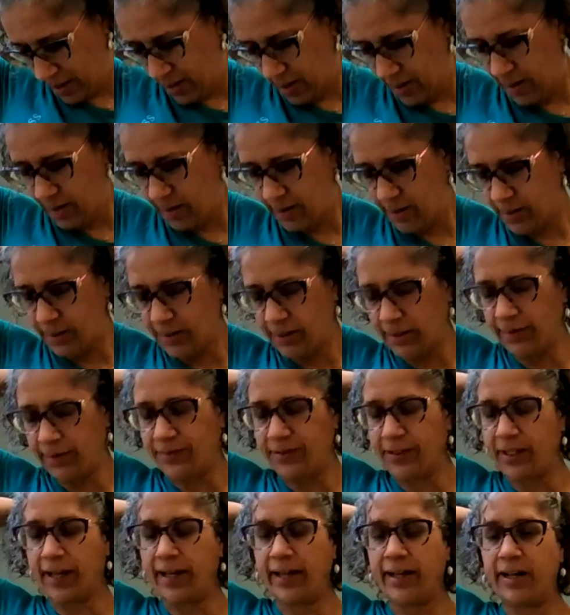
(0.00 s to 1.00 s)
And just
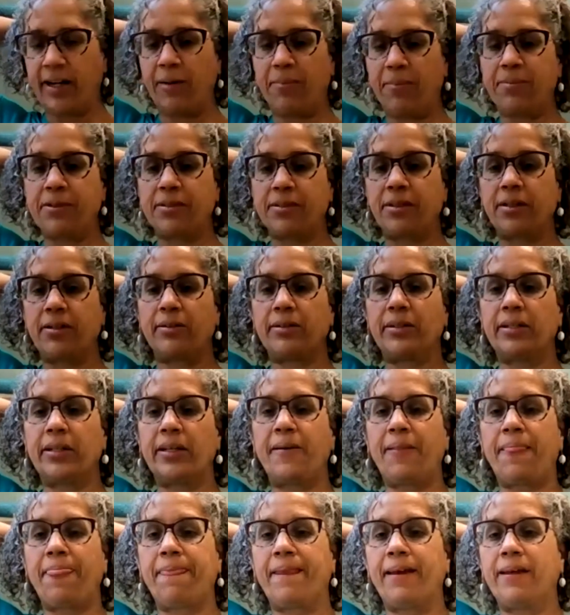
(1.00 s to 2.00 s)
lift your head up
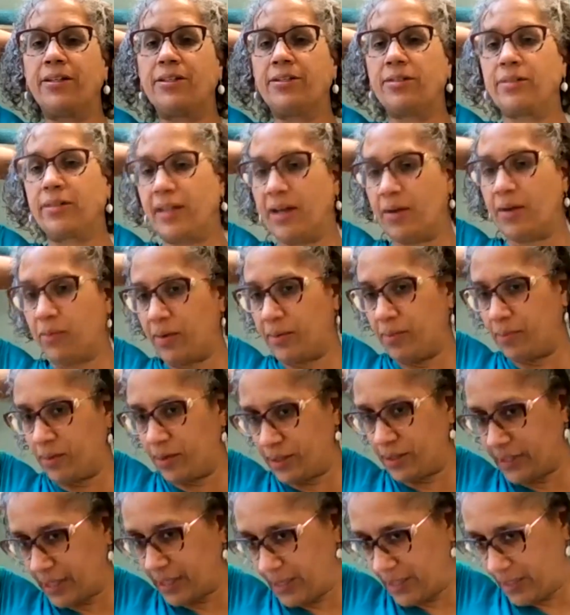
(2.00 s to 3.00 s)
slowly and do that one
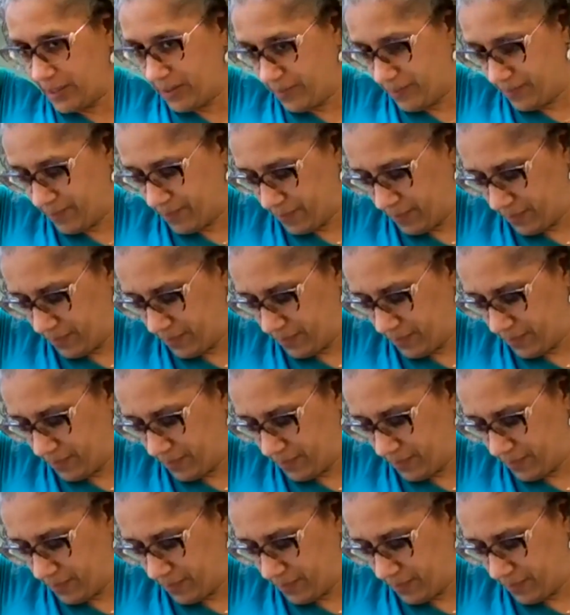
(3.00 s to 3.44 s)
more time.